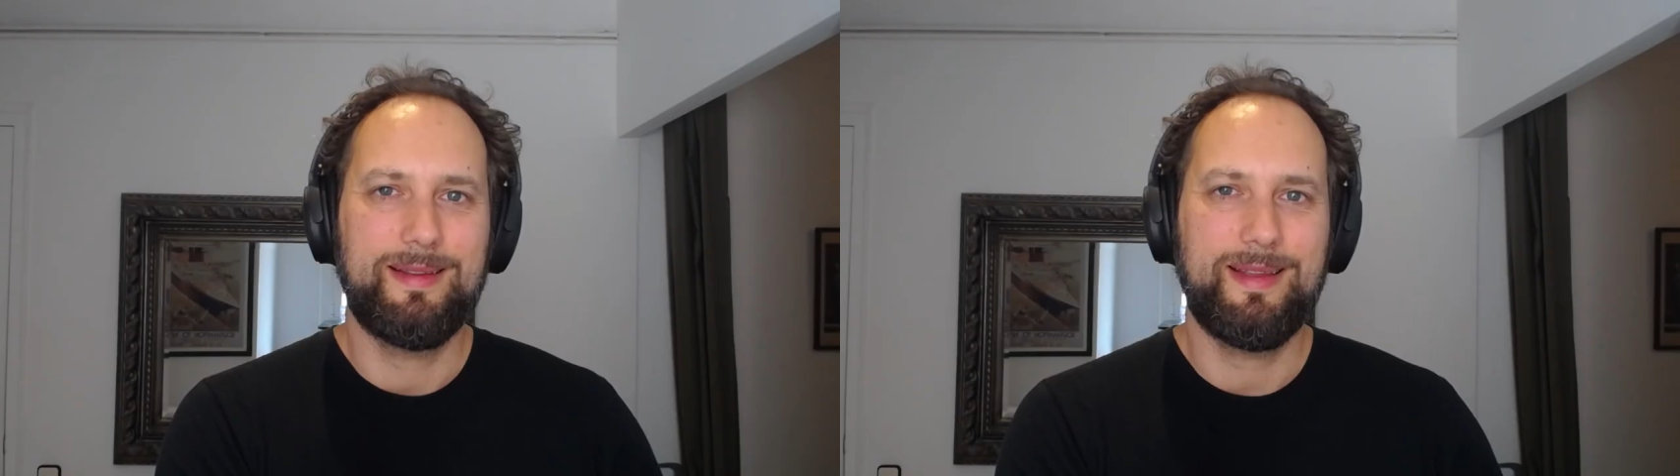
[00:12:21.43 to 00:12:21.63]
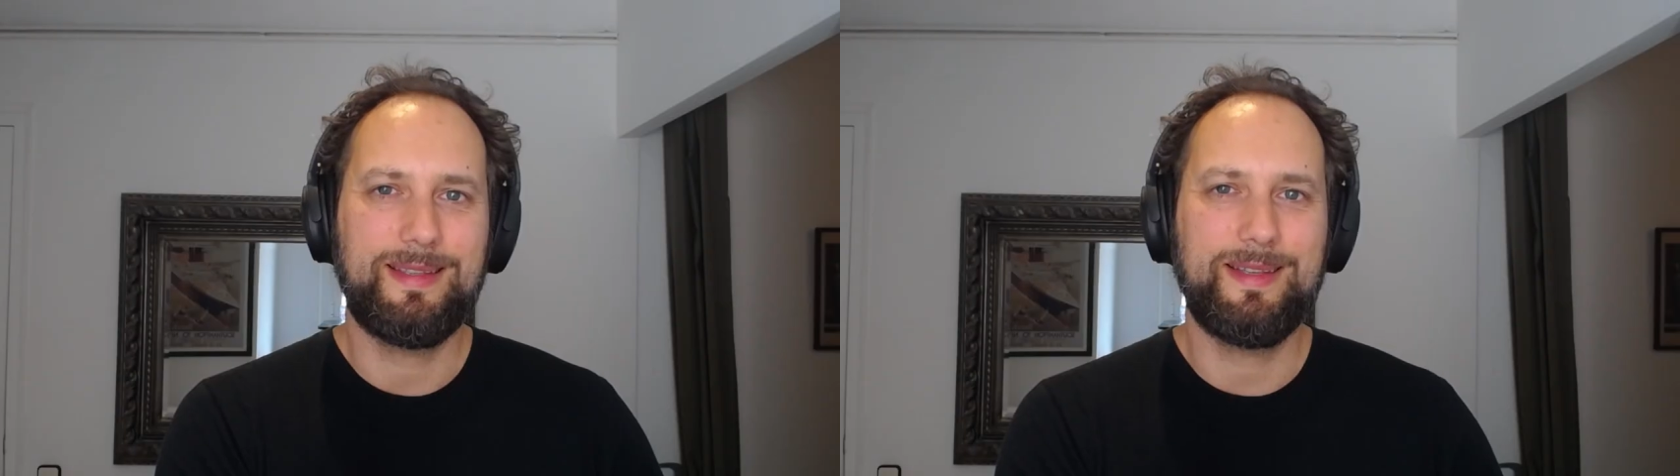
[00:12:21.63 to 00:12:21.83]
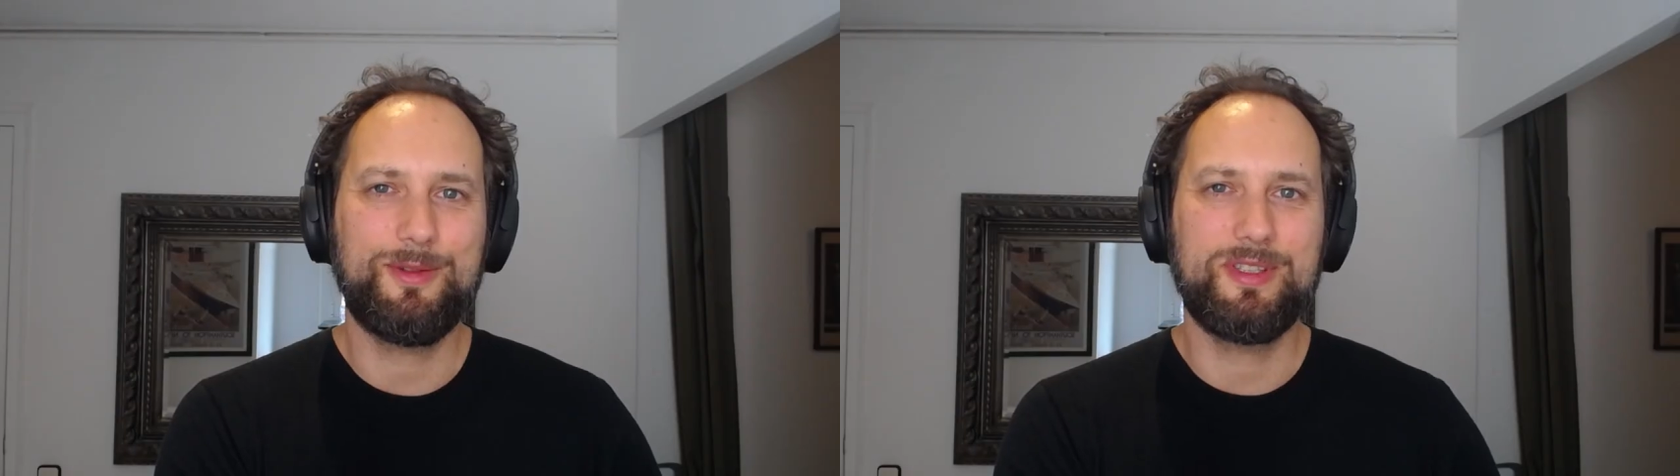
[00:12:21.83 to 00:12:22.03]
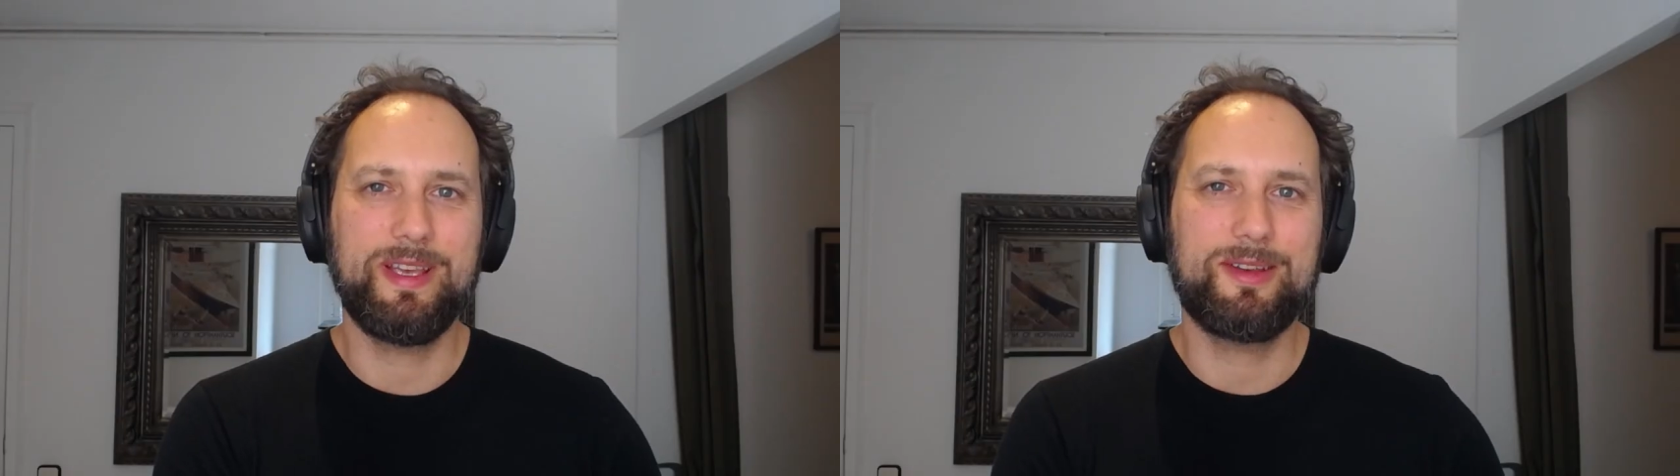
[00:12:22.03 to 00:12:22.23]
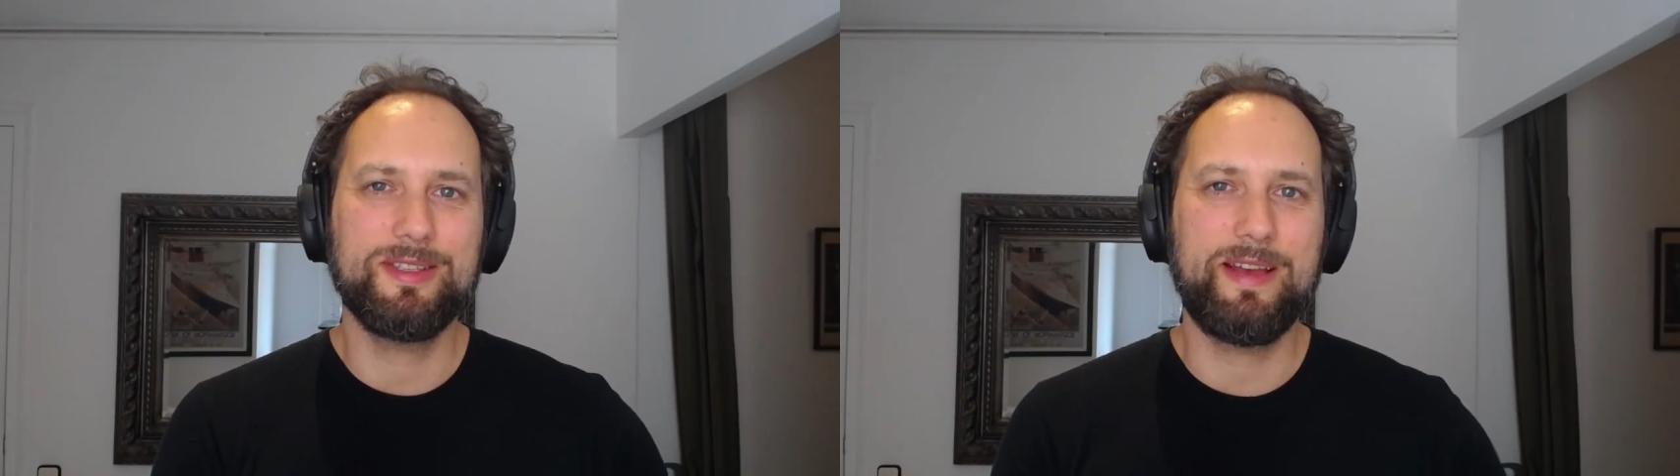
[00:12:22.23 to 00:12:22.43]
that's interesting
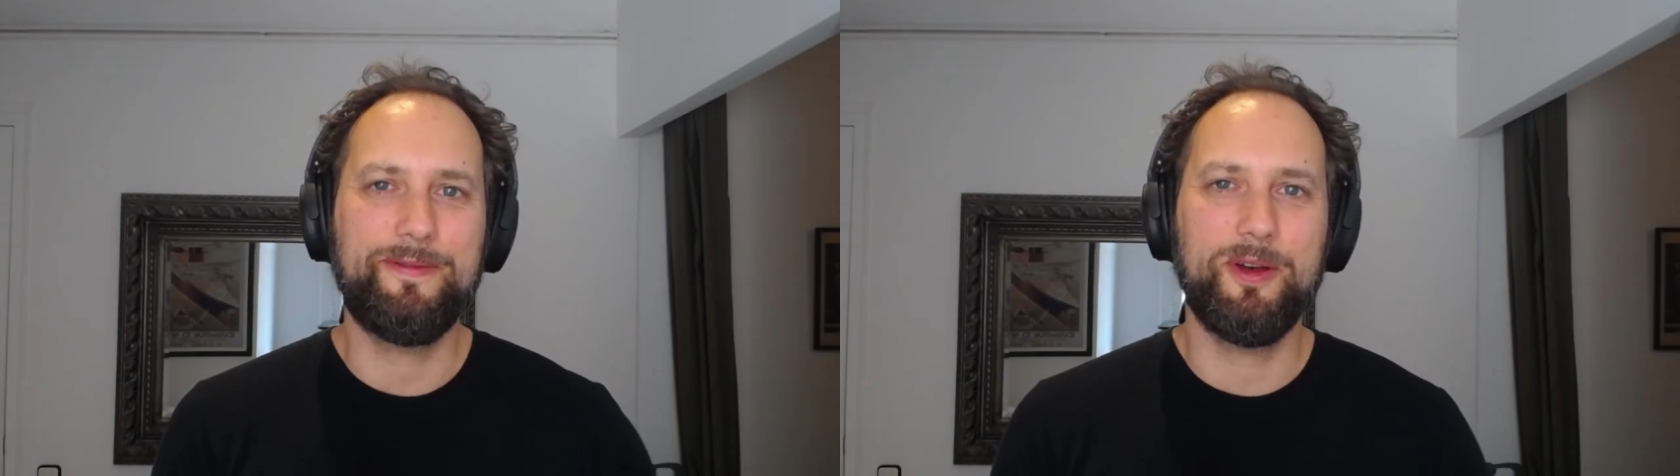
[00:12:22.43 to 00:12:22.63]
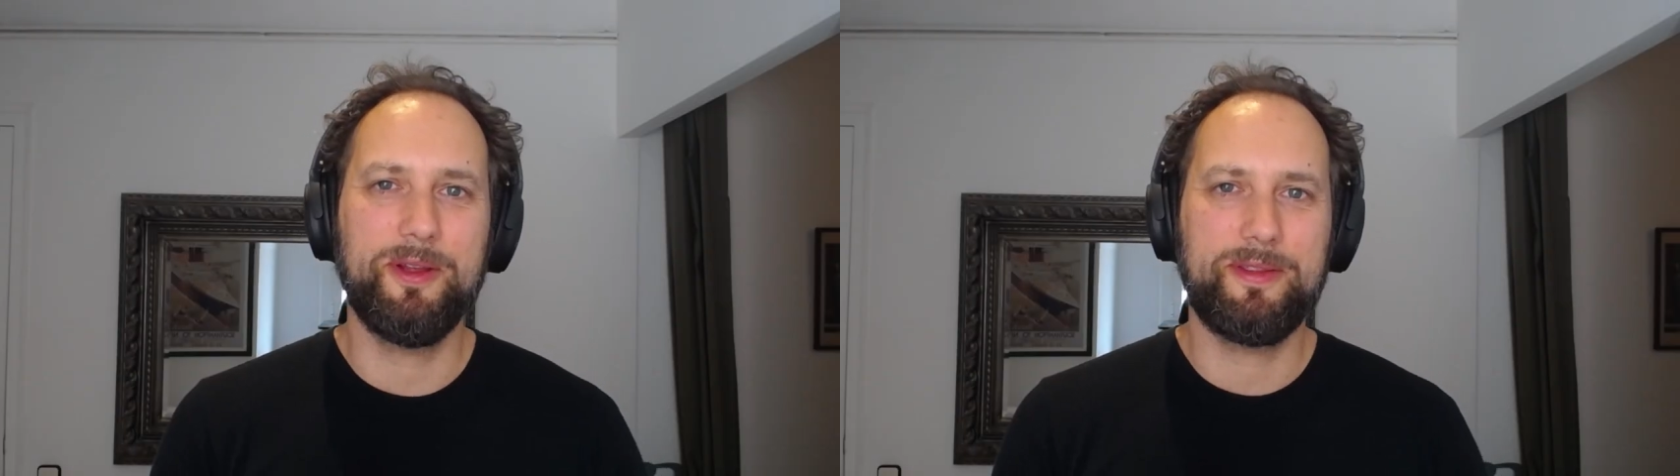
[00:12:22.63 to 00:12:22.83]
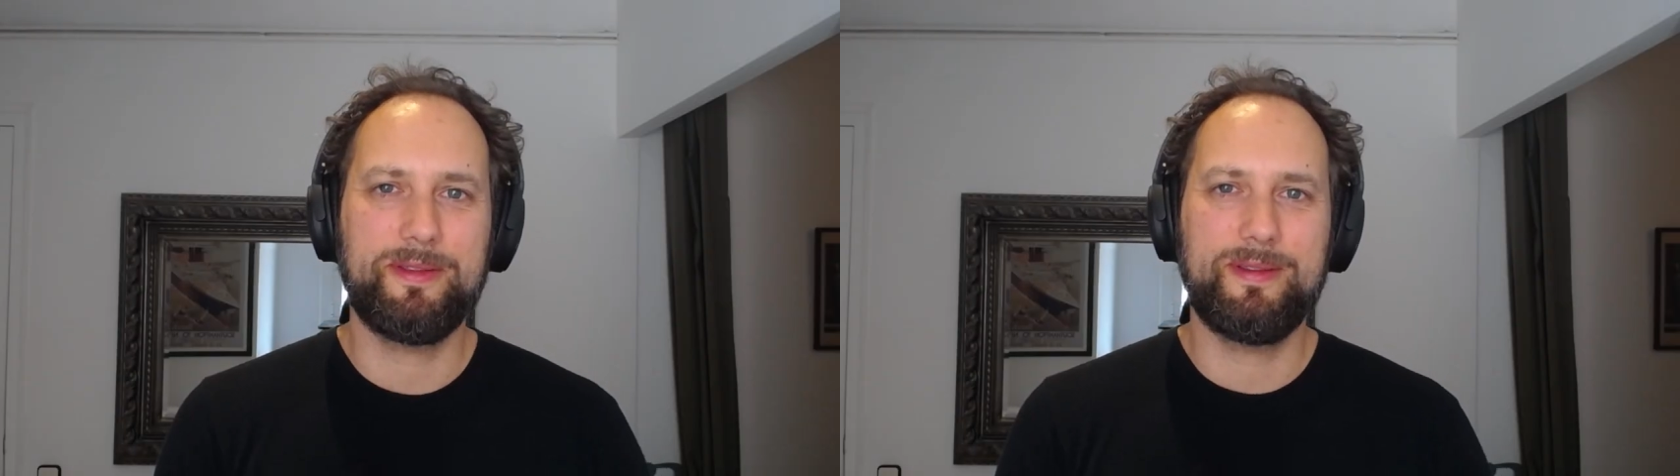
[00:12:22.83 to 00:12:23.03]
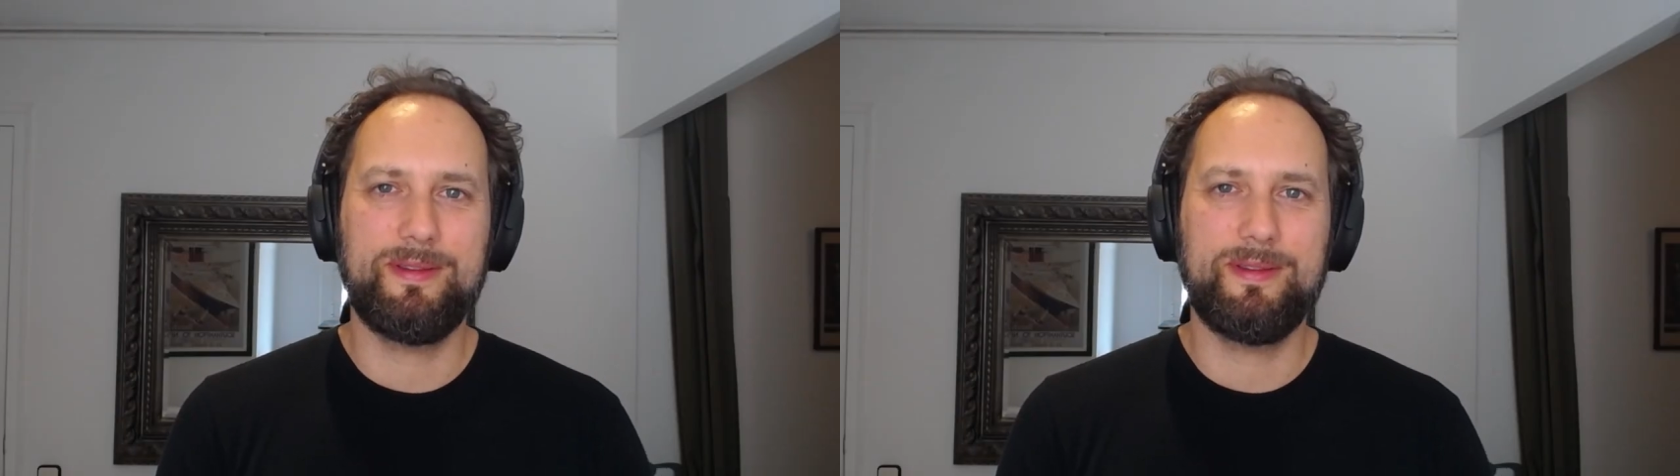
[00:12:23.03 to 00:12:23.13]
because I thought